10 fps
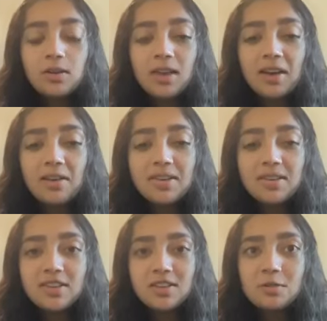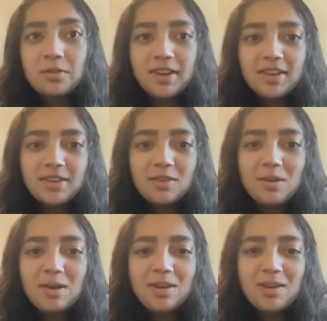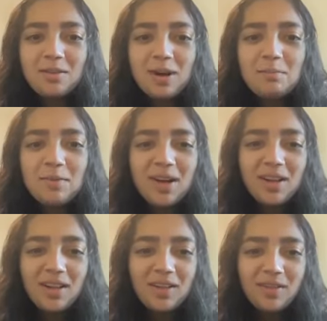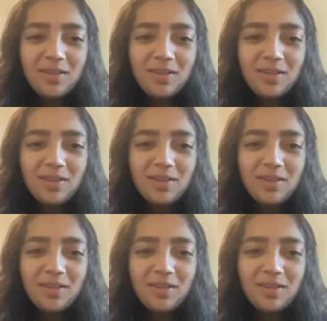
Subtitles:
that was just a notification for my webmail.